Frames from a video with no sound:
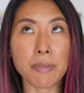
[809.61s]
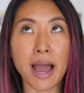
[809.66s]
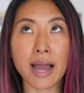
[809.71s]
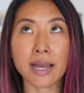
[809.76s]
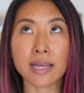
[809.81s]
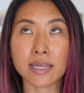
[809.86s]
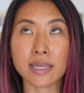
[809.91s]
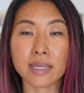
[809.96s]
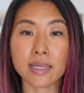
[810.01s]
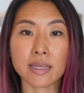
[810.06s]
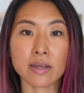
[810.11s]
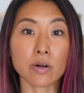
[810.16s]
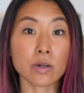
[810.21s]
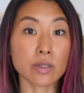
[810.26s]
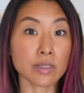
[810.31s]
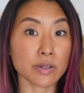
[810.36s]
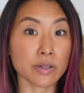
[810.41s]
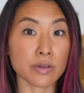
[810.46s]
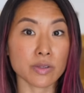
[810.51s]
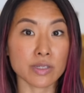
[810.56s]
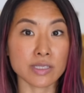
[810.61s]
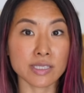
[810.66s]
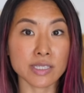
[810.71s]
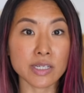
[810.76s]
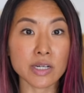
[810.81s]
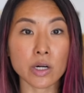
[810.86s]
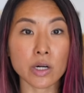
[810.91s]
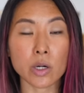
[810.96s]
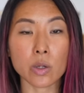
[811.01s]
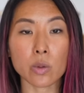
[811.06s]
back earlier this
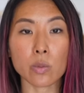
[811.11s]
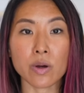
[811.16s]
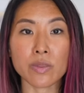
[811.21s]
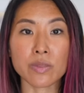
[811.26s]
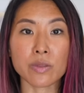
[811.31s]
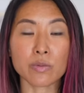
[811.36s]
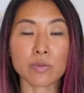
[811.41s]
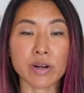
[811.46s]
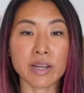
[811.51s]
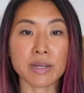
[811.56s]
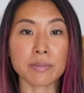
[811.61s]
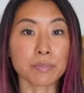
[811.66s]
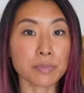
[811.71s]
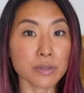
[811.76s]
year, when the rate